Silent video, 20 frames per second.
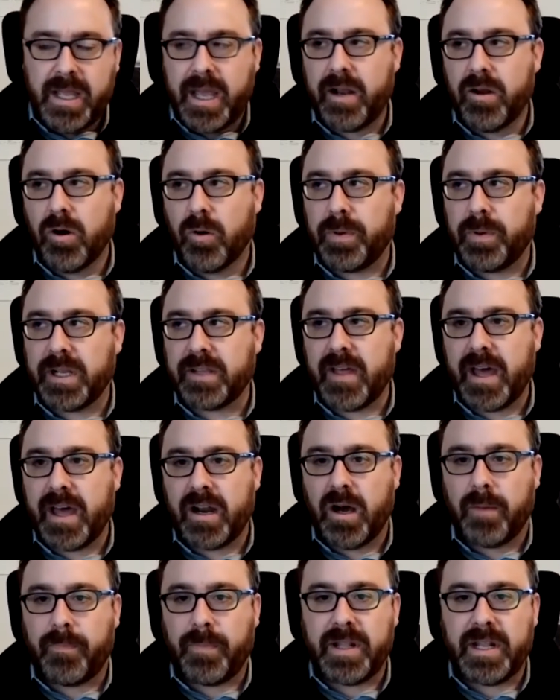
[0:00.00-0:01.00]
and opening that
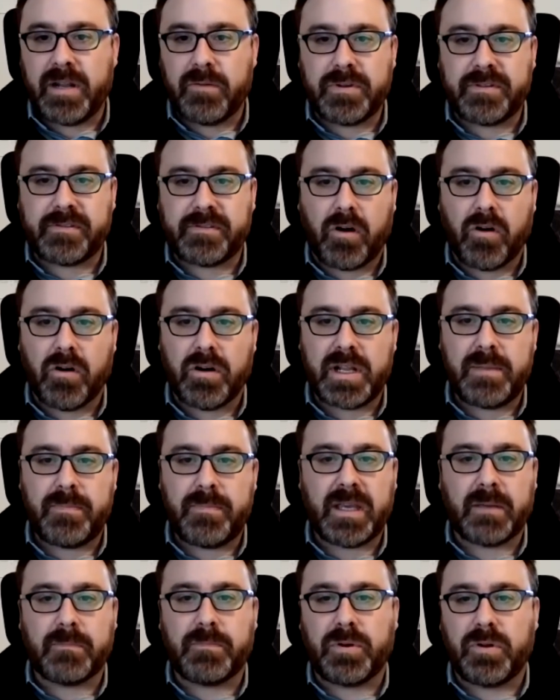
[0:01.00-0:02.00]
up, and it was already
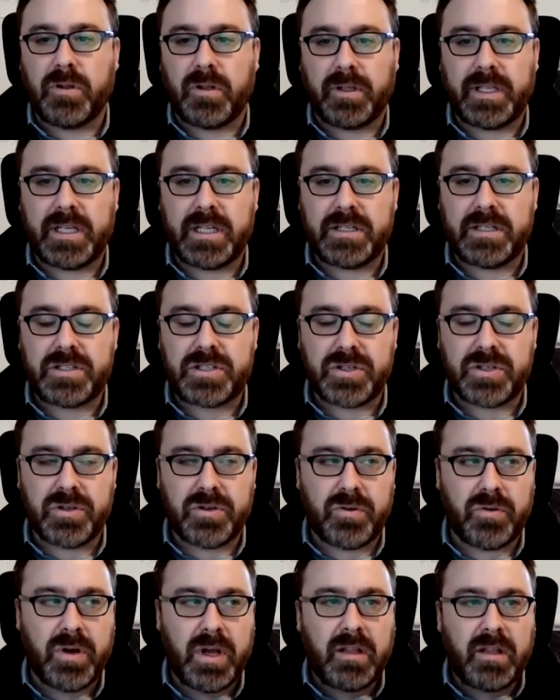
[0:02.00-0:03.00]
being pulled
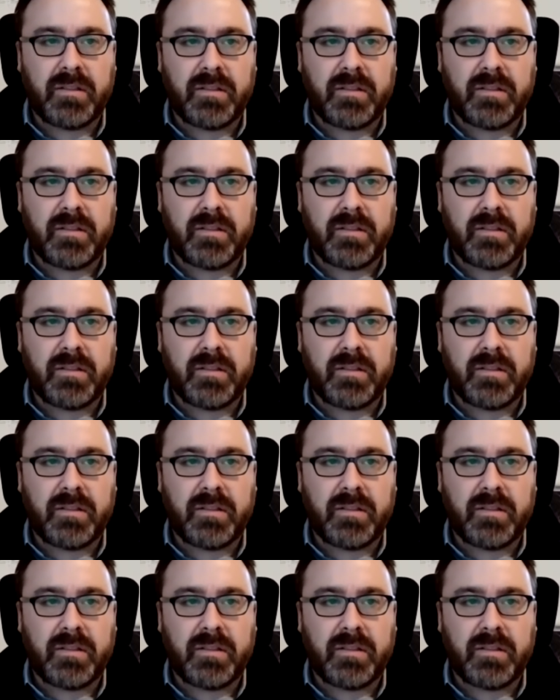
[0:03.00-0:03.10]
into